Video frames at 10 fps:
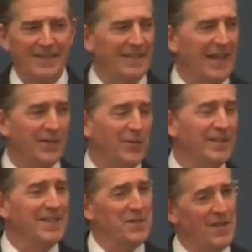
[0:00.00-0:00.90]
Not
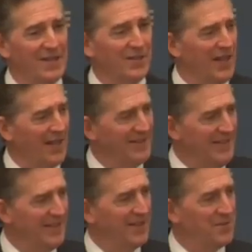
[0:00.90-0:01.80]
only is it not a good
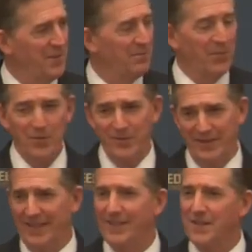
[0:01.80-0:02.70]
idea, it's been proven
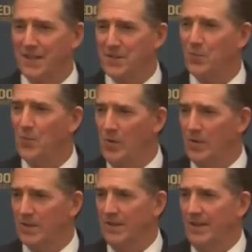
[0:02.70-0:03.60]
that it doesn't
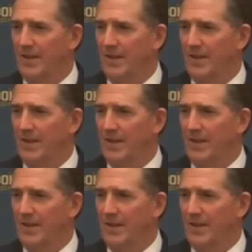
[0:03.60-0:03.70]
work.